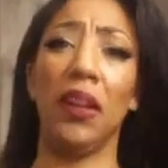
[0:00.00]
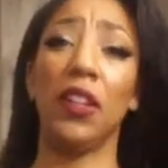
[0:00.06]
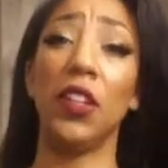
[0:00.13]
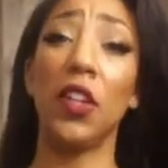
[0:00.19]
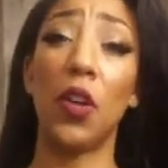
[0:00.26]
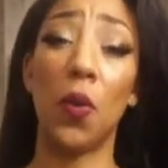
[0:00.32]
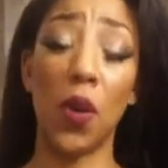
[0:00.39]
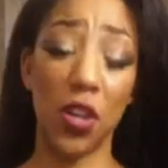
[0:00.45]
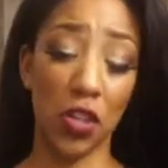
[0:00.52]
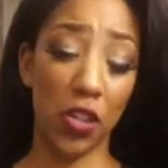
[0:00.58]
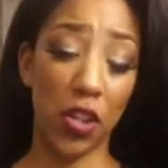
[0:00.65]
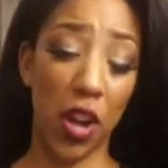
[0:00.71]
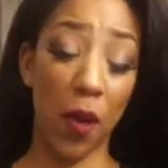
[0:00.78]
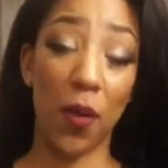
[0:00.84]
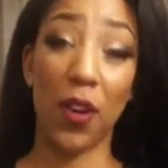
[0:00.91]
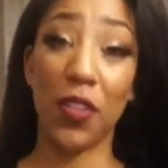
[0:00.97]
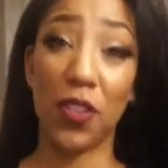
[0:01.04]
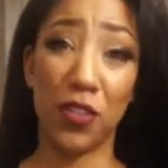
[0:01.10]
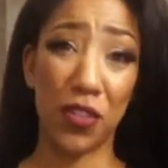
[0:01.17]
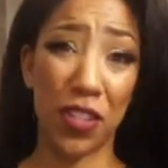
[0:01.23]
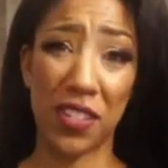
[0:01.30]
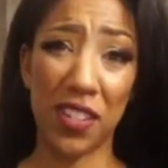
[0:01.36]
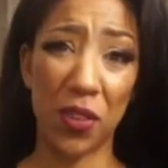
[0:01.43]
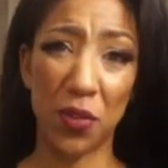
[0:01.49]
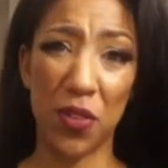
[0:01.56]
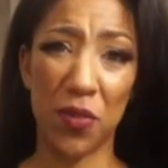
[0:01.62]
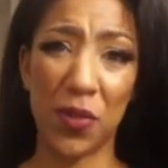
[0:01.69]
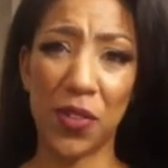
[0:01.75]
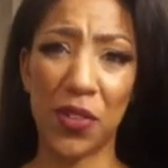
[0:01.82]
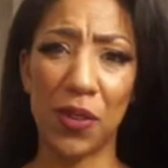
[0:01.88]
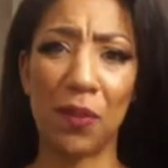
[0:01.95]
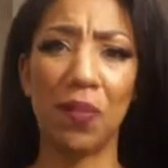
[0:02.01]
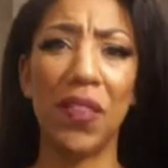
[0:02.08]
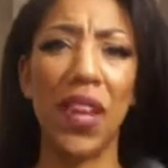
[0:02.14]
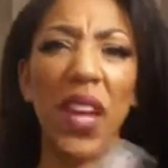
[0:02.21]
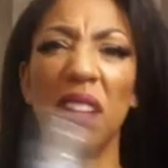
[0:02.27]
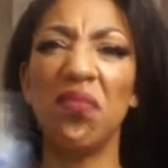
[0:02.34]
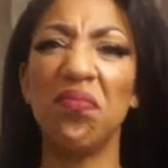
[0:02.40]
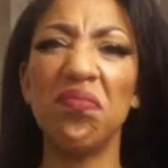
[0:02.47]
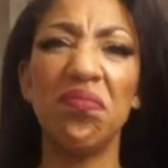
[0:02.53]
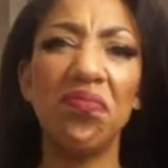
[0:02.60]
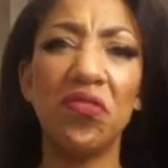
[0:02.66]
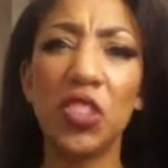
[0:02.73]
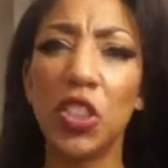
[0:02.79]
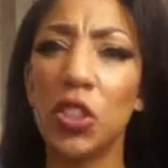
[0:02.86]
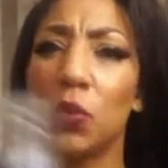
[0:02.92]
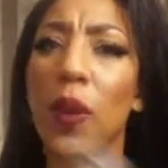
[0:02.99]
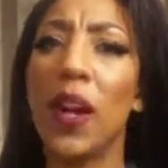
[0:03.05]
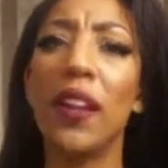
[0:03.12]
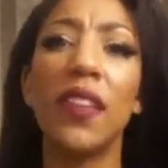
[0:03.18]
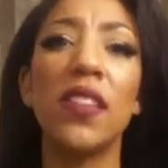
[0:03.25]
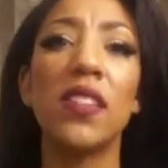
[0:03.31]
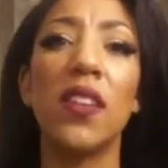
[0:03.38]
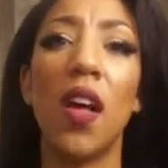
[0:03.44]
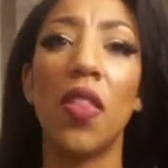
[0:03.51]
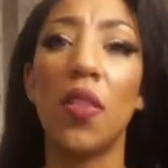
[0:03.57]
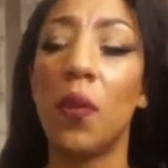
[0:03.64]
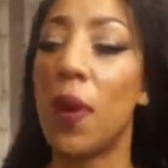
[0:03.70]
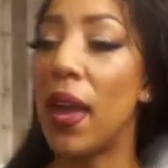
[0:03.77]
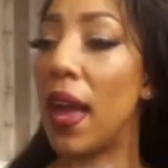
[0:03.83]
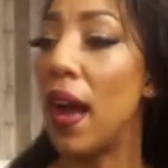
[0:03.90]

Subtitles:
You don't want to shower in the dressing room or something. just wear this on the way